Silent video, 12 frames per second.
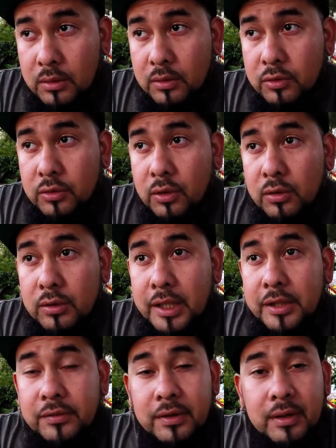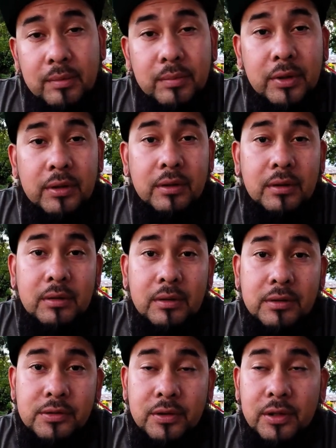So Layla's getting bigger,
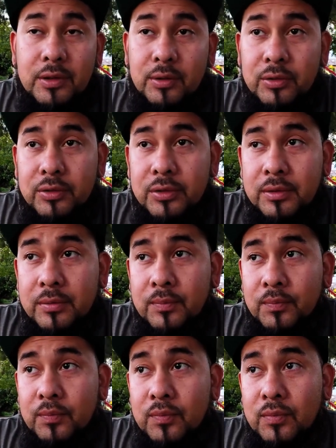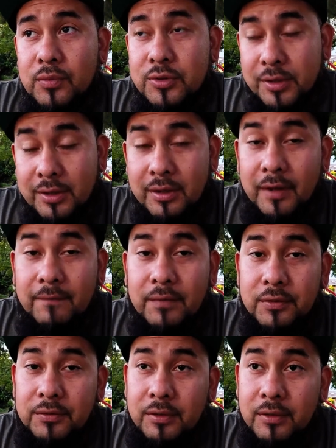she's getting older, she's getting a lot
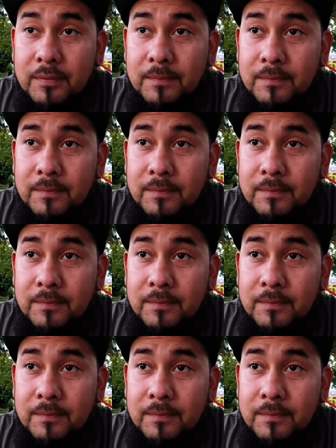fussier.